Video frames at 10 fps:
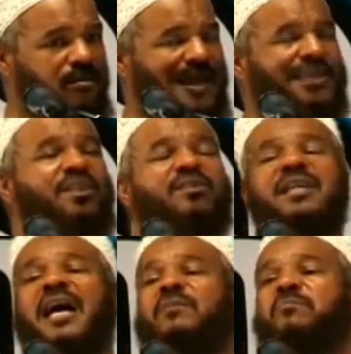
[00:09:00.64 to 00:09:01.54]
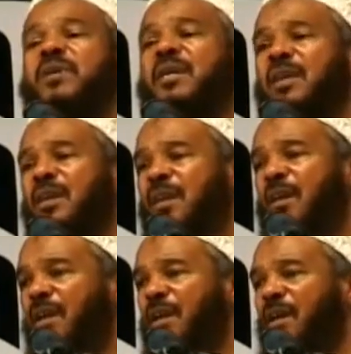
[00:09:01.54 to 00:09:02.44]
Let us not be
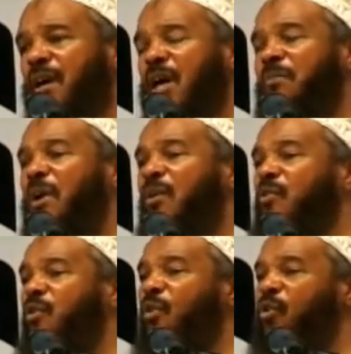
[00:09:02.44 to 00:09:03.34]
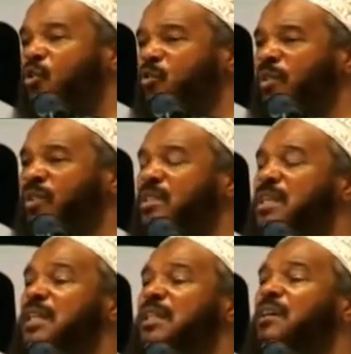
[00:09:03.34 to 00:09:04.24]
among those with
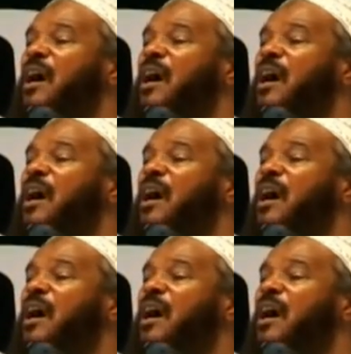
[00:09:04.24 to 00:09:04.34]
sealed